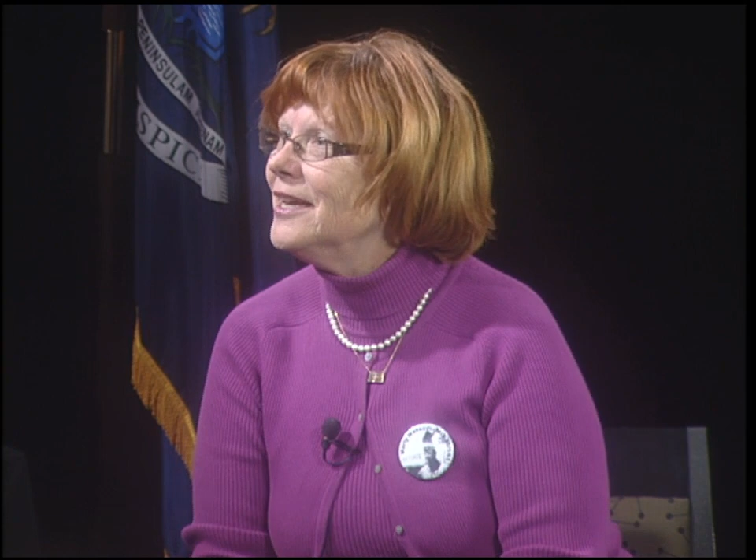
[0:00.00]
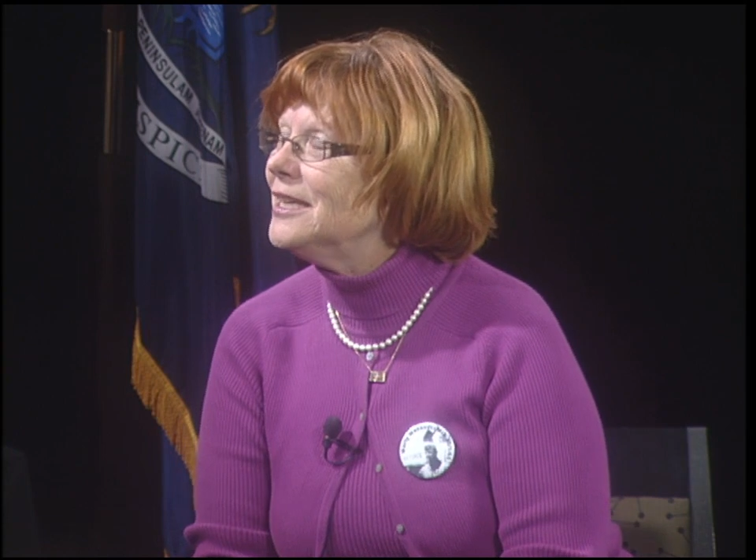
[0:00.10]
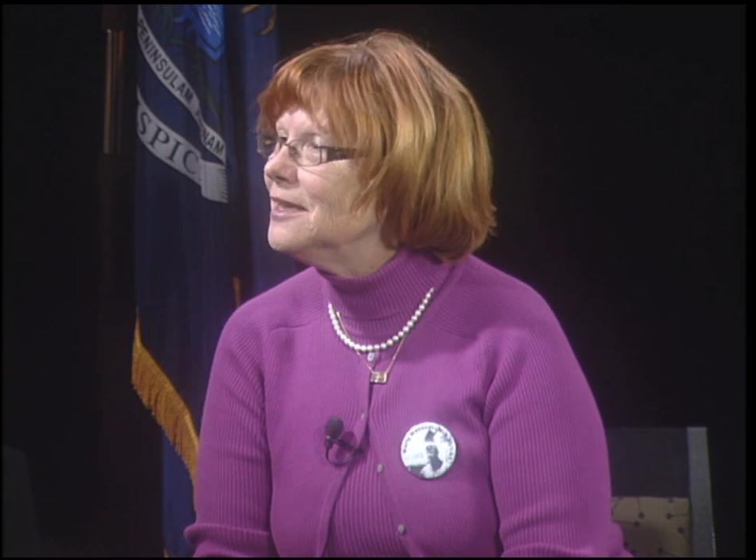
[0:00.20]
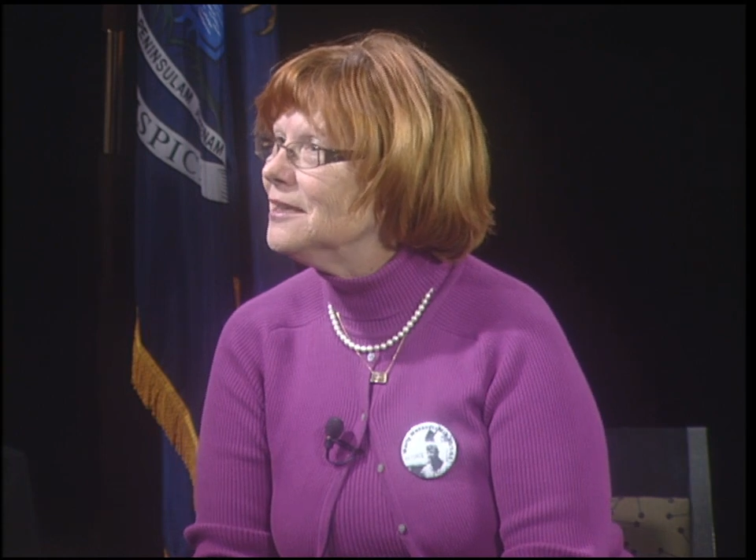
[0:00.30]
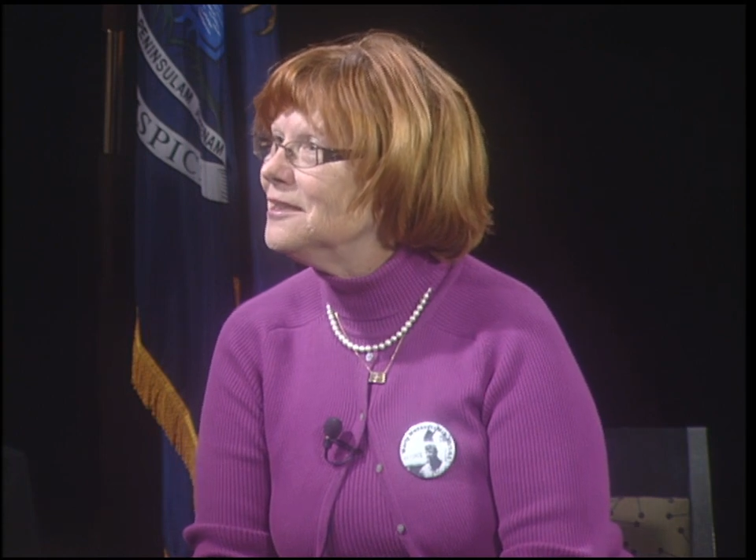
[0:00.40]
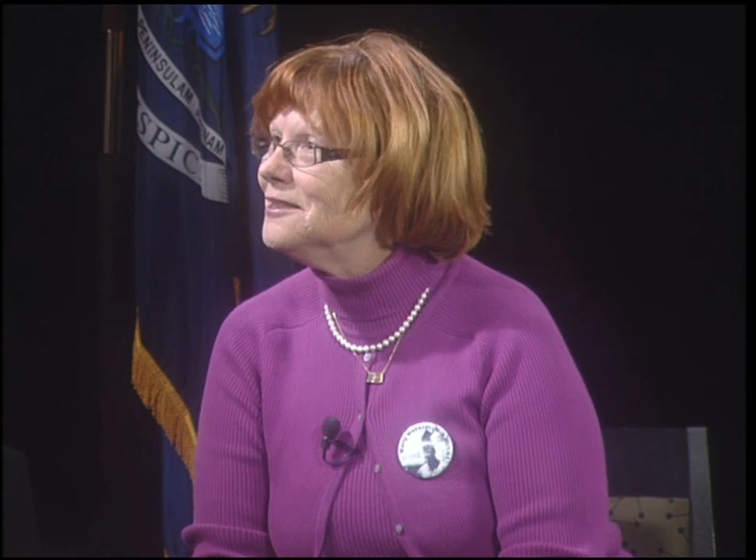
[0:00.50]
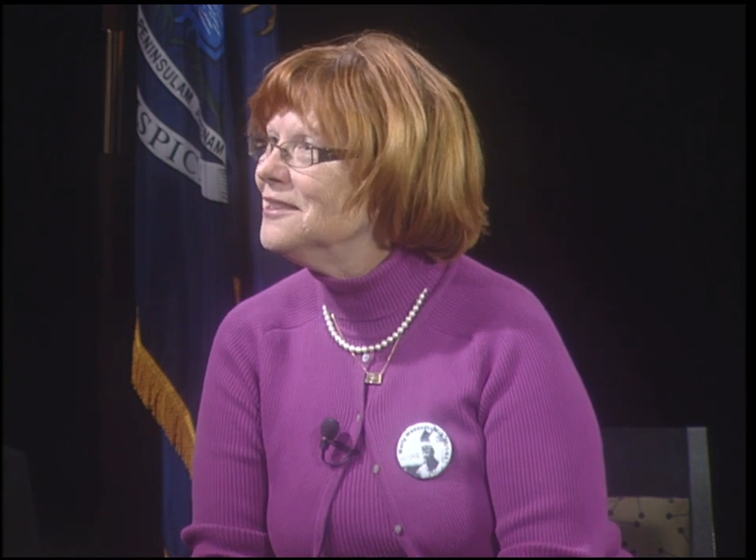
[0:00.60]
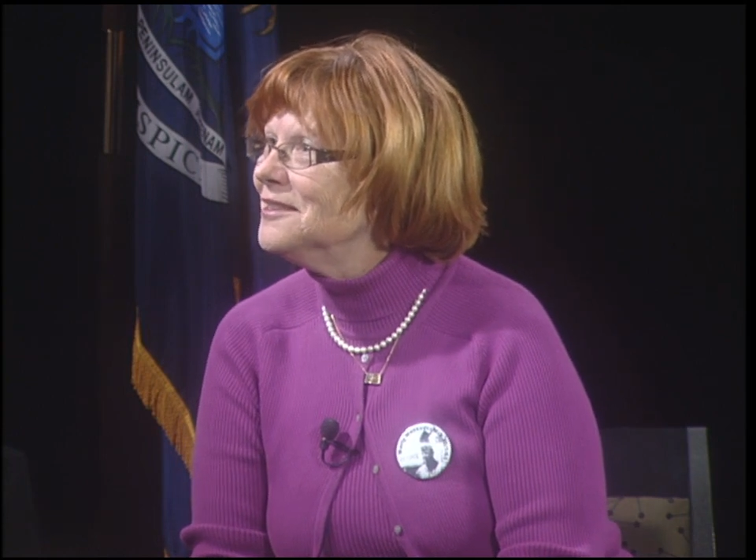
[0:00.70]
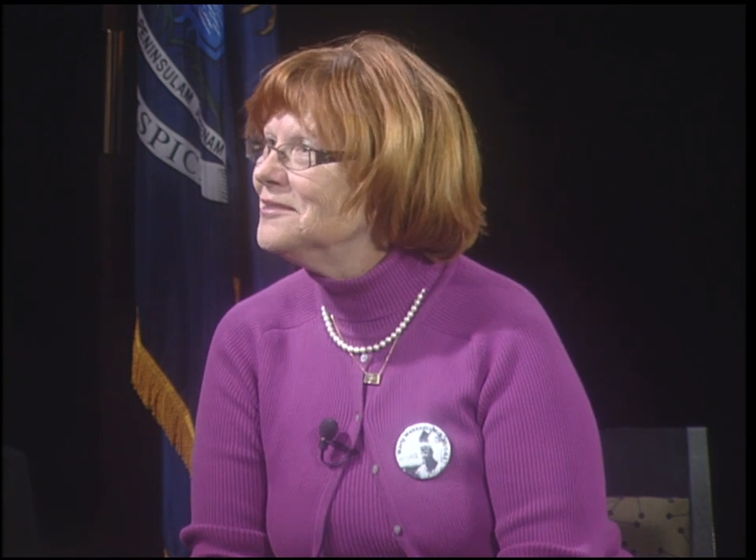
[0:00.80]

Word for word: in